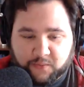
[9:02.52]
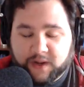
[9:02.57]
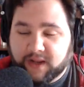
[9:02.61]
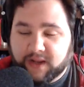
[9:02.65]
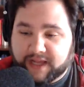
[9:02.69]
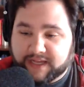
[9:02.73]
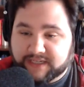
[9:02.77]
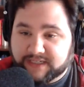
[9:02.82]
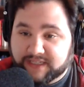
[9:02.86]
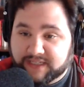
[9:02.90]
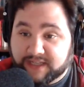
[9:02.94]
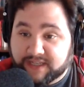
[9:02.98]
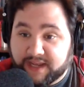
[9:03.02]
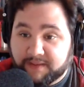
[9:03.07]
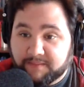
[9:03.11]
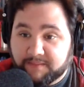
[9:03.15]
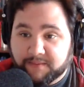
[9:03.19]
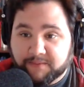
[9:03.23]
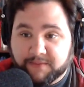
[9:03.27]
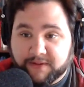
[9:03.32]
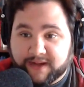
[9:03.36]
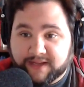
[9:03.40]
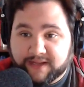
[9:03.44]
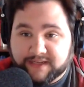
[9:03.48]
as the name
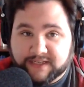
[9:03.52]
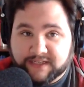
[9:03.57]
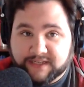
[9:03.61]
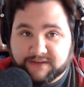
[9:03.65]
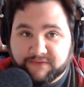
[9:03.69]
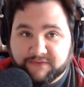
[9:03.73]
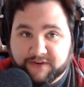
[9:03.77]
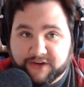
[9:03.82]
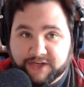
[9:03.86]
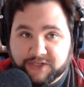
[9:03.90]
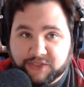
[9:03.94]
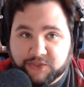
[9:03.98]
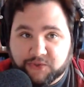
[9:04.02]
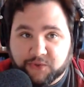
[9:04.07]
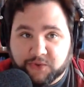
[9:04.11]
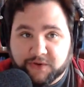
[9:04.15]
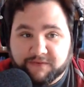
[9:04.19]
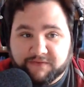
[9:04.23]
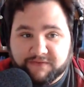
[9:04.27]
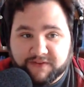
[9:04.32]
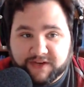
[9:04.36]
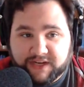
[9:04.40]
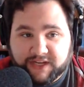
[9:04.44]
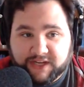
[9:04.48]
implies, it's a very
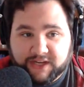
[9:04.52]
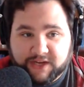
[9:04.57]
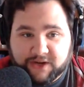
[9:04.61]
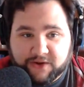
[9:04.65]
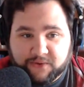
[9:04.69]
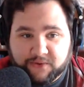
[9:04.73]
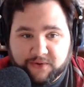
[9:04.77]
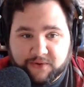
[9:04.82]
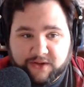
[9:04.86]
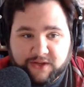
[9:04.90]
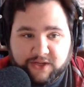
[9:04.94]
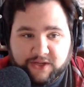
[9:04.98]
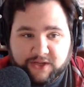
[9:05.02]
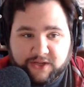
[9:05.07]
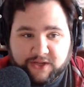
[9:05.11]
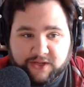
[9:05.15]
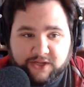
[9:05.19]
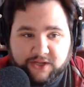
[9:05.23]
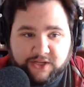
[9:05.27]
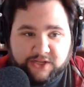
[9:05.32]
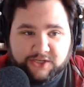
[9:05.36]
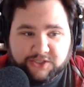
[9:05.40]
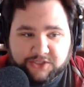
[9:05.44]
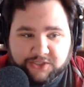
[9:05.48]
short video
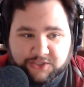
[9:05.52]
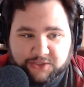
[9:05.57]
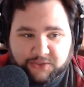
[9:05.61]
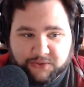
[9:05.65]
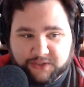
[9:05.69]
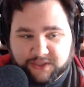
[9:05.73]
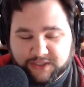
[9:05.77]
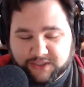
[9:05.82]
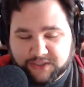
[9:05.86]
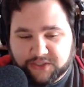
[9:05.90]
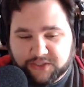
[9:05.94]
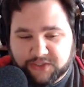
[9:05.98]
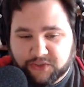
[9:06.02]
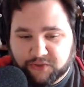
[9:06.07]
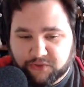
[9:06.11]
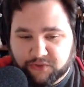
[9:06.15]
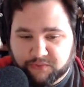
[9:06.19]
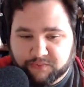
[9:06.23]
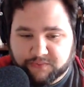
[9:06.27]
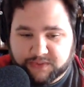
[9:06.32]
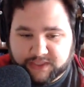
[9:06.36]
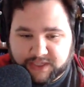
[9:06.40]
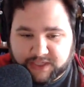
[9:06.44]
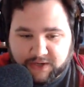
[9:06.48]
to
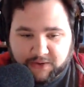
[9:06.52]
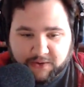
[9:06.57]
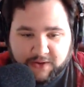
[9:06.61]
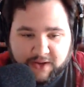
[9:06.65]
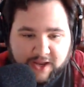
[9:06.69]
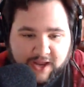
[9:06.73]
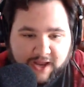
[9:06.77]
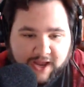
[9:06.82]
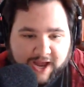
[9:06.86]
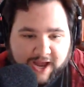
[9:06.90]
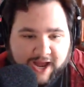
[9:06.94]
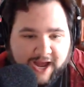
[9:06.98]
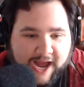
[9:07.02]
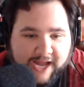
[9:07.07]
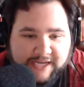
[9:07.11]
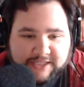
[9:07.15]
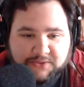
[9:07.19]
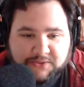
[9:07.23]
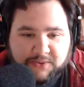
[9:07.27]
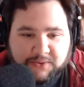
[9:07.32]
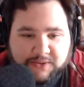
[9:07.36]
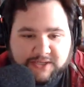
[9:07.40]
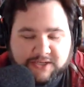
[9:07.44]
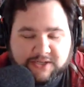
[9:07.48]
consume. So
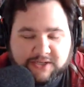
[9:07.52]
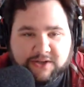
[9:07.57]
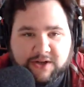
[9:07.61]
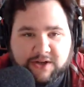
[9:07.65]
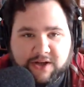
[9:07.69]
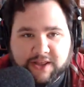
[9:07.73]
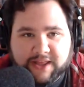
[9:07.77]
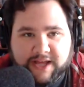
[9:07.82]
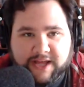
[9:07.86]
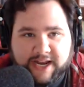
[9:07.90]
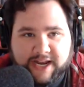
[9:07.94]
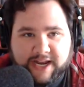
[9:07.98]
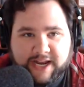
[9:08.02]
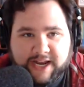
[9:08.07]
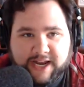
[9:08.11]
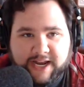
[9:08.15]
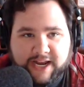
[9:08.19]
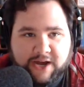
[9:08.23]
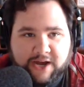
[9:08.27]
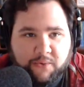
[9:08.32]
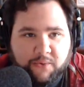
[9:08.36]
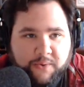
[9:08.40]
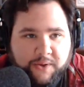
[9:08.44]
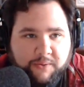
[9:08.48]
I just wanted to call that
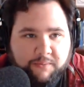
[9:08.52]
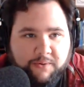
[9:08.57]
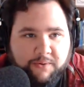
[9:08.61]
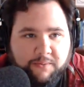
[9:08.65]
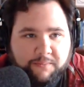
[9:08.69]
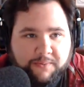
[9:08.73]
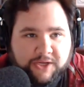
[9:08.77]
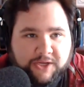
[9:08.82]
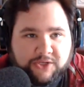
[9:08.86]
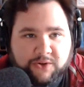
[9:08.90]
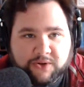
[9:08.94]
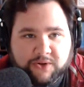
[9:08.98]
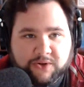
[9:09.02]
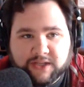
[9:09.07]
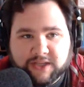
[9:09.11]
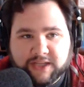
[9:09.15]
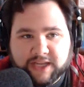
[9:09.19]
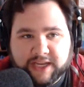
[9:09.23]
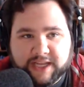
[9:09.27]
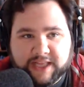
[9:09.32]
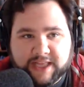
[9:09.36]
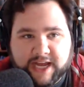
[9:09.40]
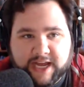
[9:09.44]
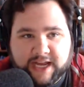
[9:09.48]
out. We will be sure to
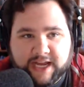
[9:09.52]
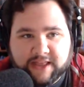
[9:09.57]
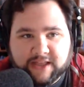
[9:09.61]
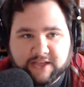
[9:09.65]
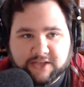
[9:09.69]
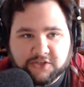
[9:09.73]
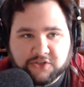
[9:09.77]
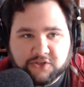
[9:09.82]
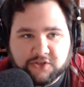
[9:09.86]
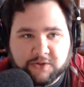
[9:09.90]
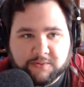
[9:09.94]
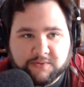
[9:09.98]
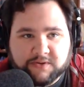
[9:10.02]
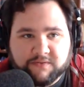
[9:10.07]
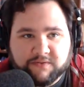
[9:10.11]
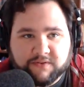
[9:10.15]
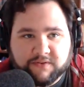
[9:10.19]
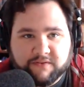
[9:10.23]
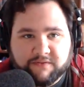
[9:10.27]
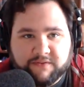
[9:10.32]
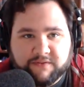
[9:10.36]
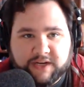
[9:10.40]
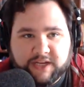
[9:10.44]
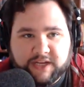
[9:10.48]
link that in the description
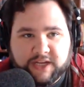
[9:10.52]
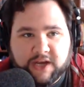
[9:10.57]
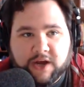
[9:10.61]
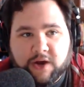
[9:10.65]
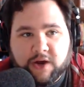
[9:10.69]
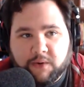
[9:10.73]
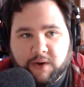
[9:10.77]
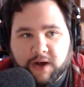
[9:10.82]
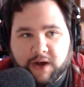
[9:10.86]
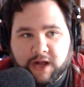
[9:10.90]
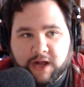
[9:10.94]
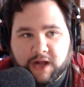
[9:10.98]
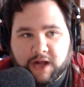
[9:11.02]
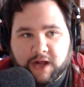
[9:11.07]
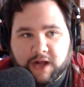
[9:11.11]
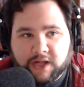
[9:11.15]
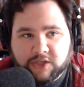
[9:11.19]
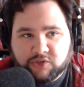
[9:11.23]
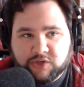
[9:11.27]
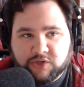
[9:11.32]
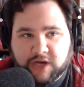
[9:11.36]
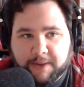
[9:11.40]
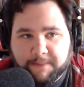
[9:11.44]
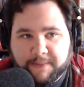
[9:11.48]
for the video. I'll
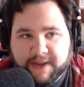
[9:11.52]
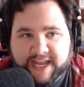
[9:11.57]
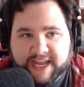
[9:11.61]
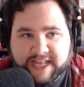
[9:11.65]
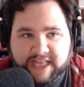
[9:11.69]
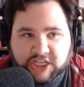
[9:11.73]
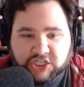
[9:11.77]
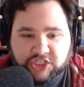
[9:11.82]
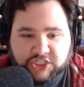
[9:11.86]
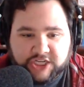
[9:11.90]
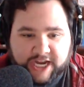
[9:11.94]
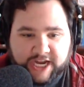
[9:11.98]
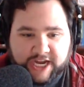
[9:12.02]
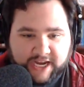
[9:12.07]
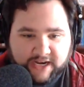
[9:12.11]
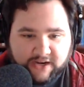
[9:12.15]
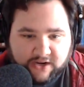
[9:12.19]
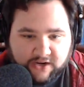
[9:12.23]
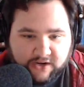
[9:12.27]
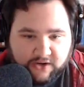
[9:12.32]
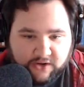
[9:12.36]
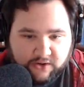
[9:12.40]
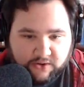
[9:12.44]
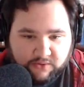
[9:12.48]
drop it in the chat
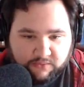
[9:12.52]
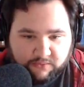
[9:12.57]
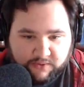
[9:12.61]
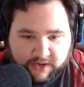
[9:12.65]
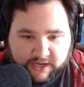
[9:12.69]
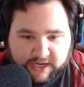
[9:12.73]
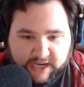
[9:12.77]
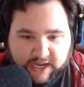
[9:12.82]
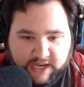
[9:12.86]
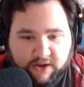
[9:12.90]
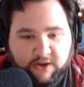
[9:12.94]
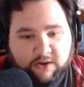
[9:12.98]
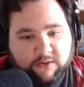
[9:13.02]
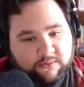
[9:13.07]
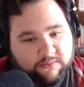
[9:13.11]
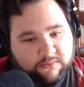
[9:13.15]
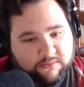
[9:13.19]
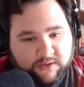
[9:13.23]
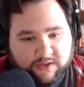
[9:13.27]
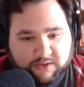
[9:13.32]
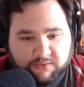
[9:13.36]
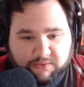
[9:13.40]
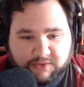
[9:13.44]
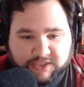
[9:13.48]
right now. Oh
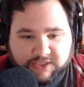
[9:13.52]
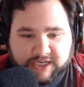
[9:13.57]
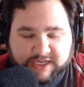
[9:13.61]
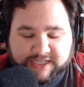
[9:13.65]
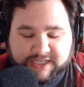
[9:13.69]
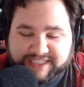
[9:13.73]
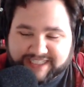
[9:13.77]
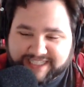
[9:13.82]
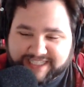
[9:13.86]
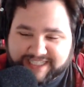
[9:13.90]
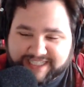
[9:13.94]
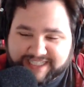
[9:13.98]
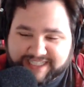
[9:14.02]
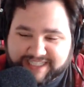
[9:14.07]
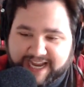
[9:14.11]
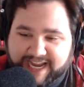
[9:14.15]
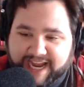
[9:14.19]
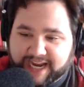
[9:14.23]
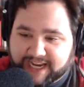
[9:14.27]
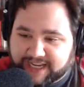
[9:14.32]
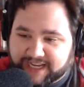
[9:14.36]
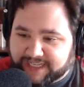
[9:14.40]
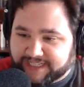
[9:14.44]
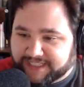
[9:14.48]
no,
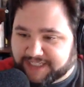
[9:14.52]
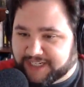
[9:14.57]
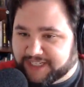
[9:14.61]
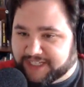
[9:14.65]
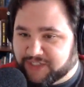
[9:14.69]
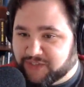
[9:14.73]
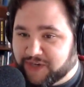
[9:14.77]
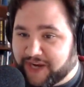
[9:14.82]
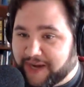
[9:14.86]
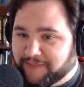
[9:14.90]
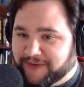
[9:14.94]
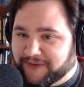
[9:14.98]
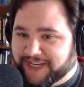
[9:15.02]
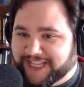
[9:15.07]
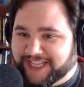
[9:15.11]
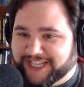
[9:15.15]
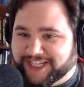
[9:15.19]
Zach just dropped it in the